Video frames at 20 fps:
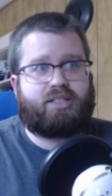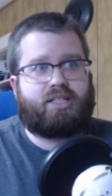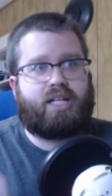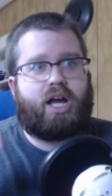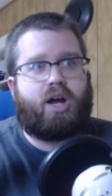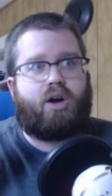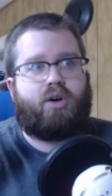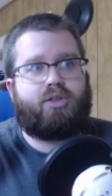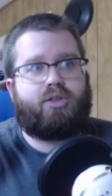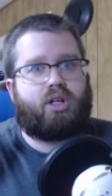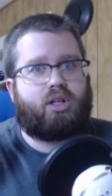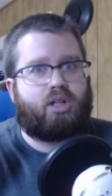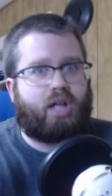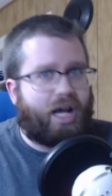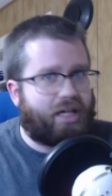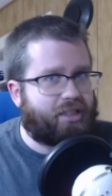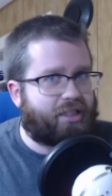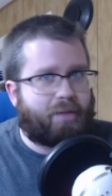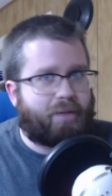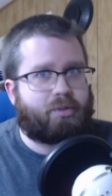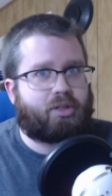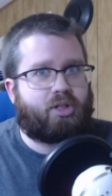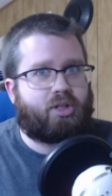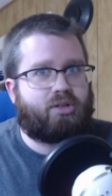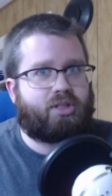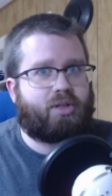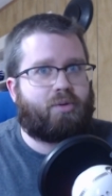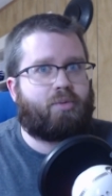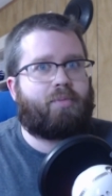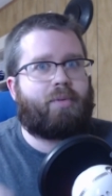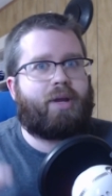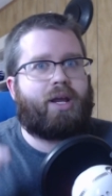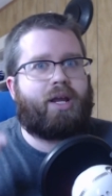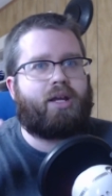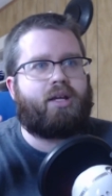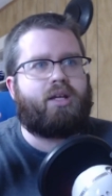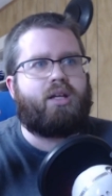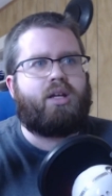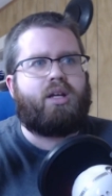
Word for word: Now, the lost episodes that were being,